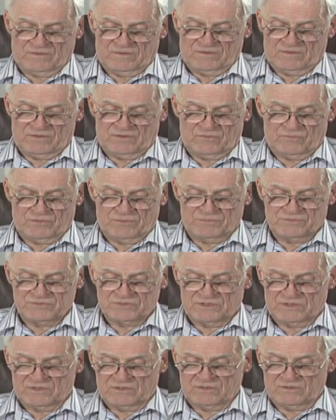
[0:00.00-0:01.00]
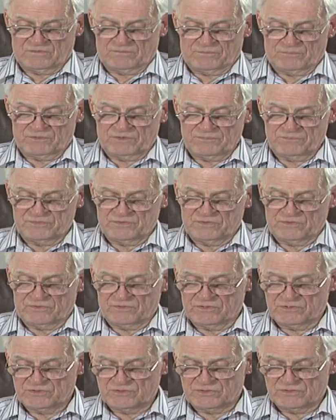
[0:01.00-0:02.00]
He represented the
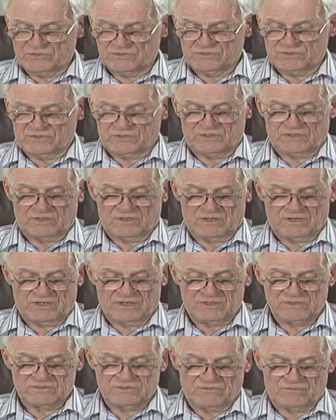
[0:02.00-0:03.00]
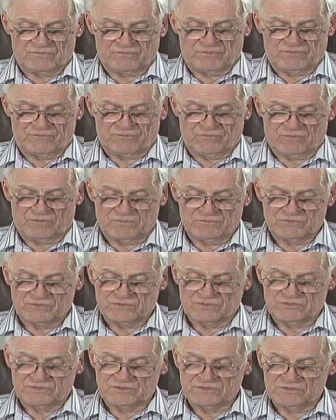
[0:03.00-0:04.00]
Presbyterian Church at the Alliance of the Reformed
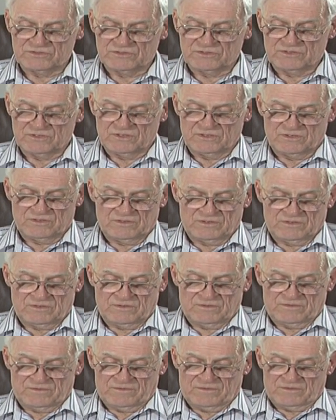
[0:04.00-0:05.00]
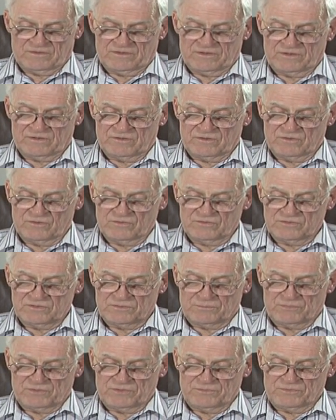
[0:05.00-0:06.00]
Churches, later known as
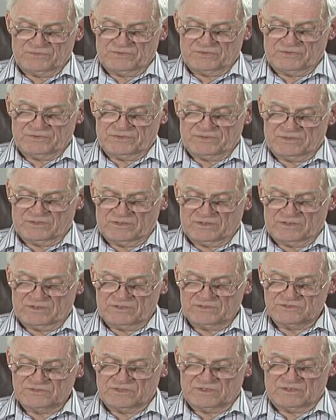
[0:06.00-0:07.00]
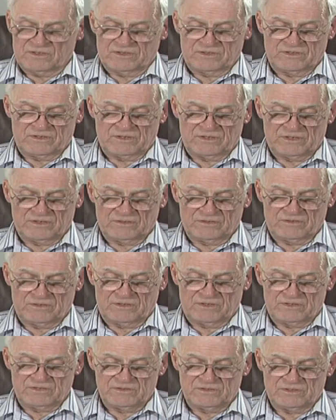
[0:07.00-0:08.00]
the Presbyterian Alliance, at London, England in
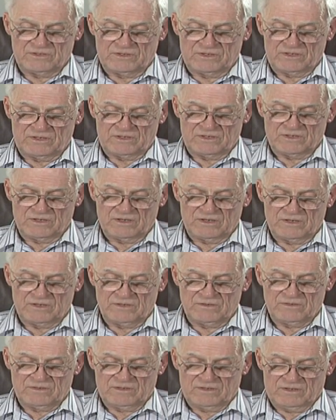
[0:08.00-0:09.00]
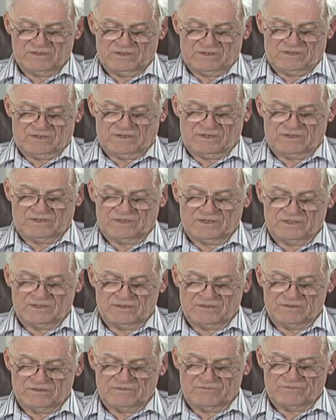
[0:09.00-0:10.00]
1889, and again
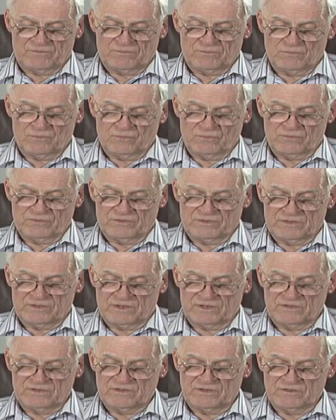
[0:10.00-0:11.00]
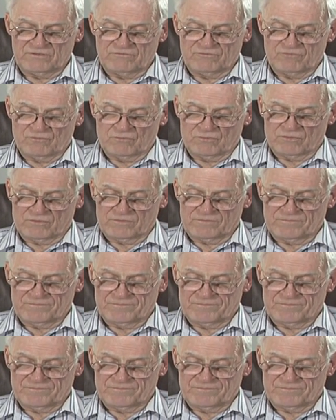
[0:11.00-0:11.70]
at Liverpool in 1904.